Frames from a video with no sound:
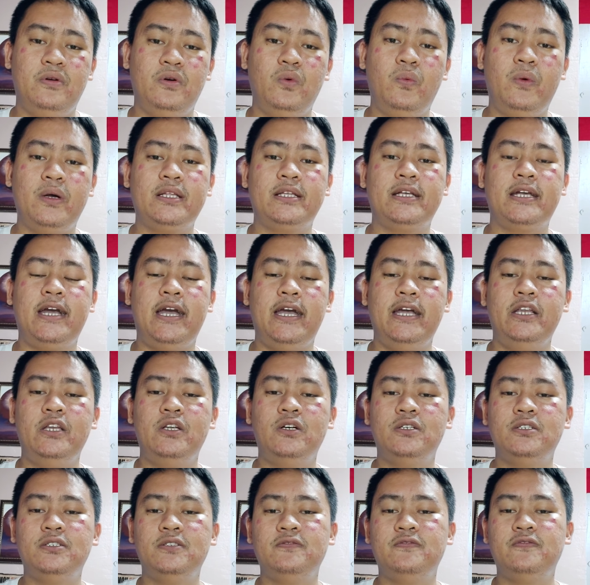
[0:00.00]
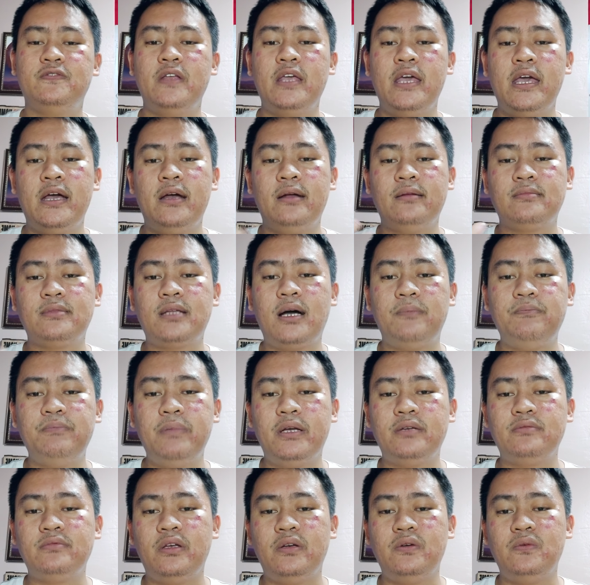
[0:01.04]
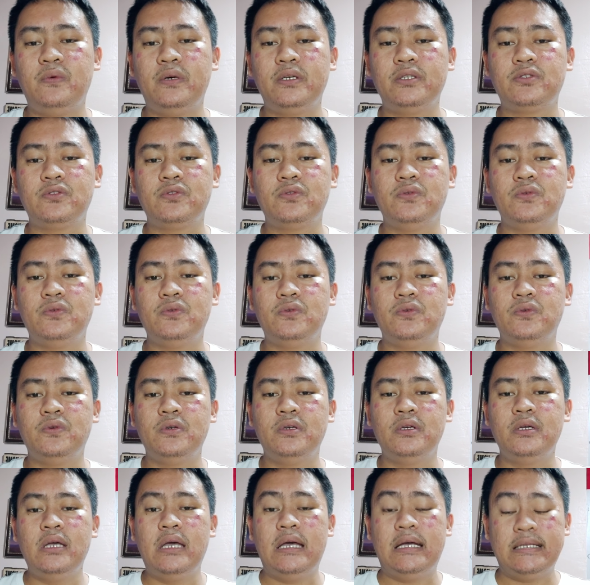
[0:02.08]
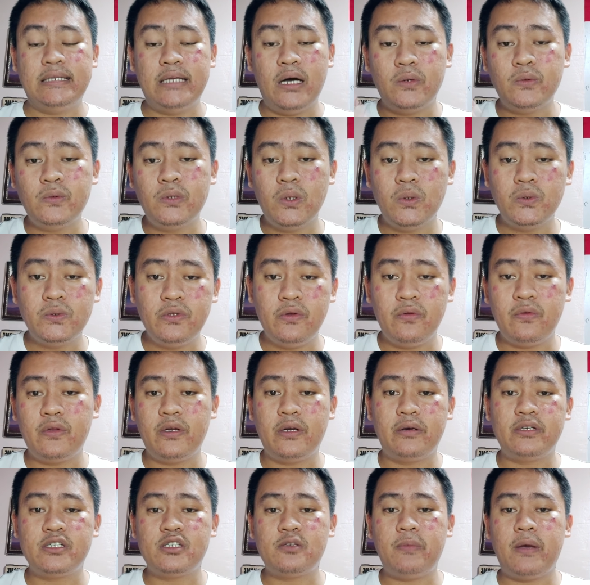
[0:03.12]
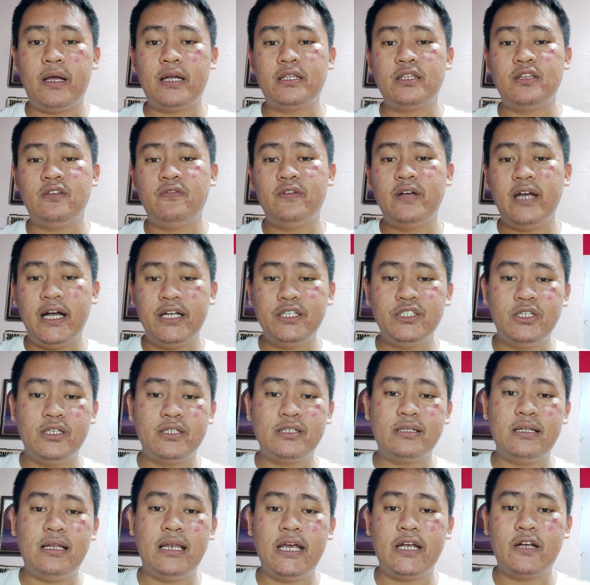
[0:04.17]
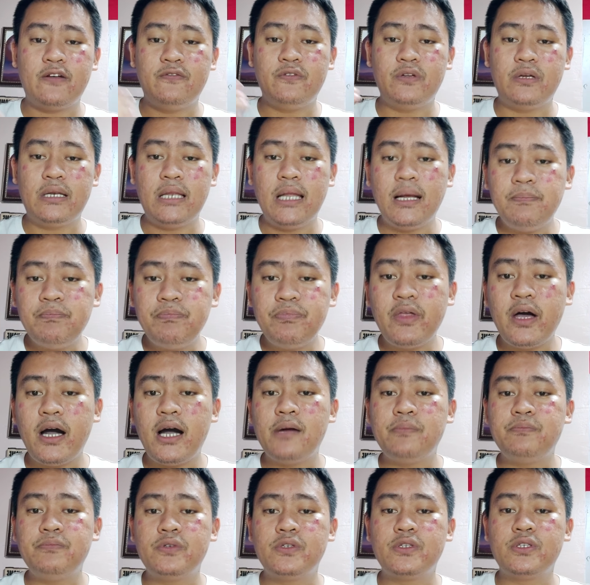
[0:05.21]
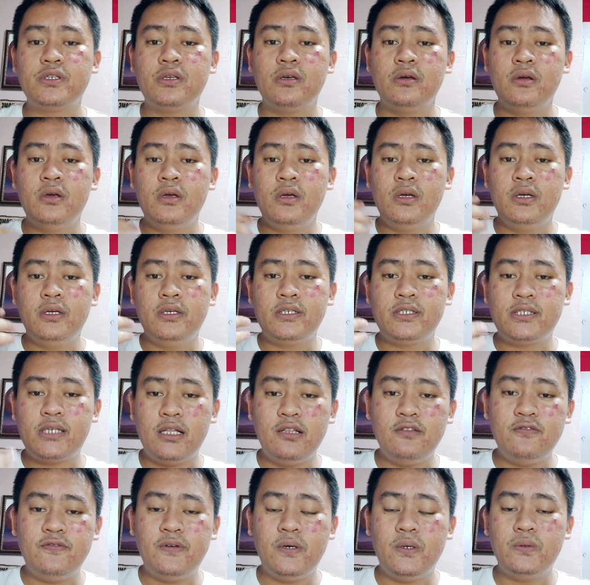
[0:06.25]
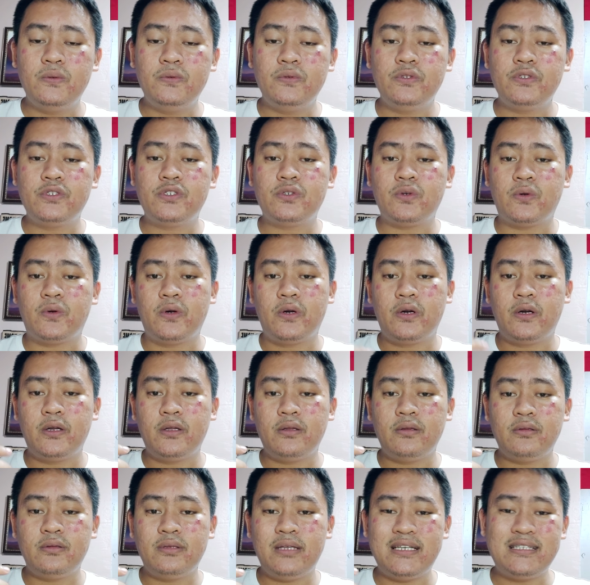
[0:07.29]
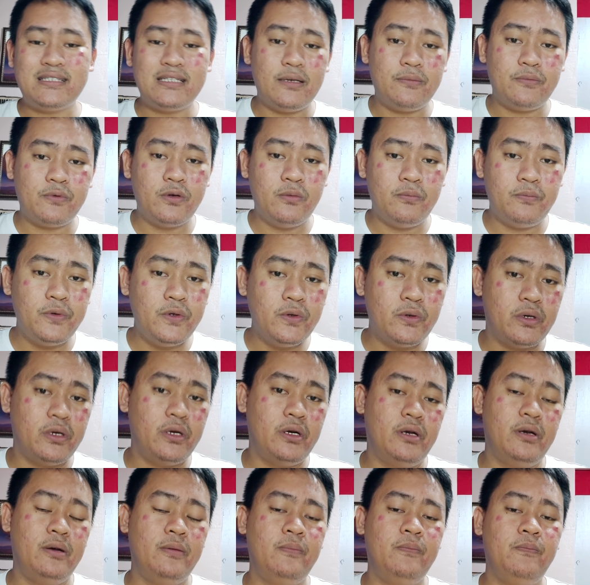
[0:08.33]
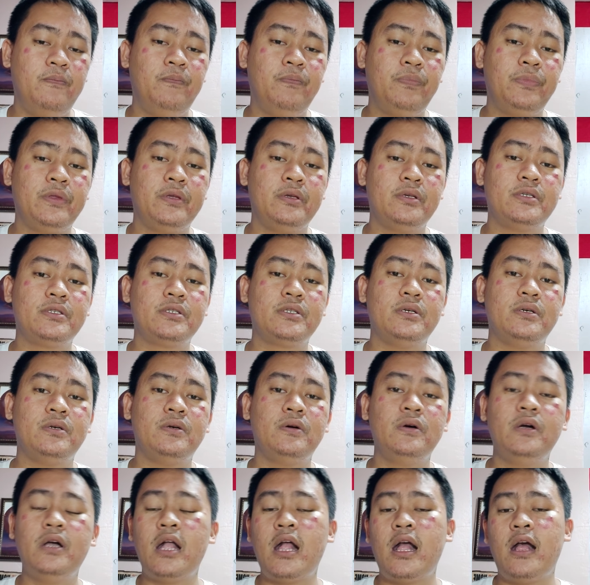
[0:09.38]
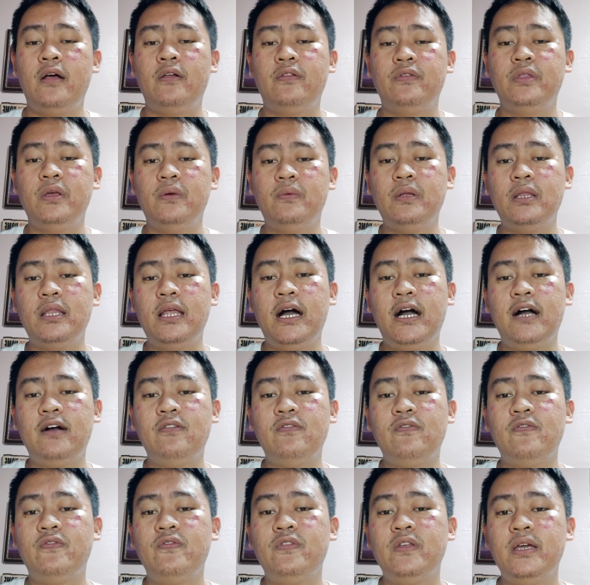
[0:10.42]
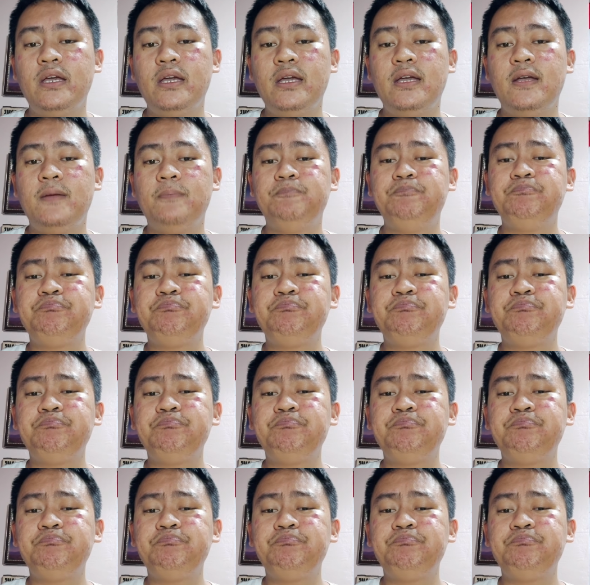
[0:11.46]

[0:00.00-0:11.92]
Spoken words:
what kind of topic they want to download in their respective gadgets, the like of their laptops, cell phones, or desktop computer. So they will have the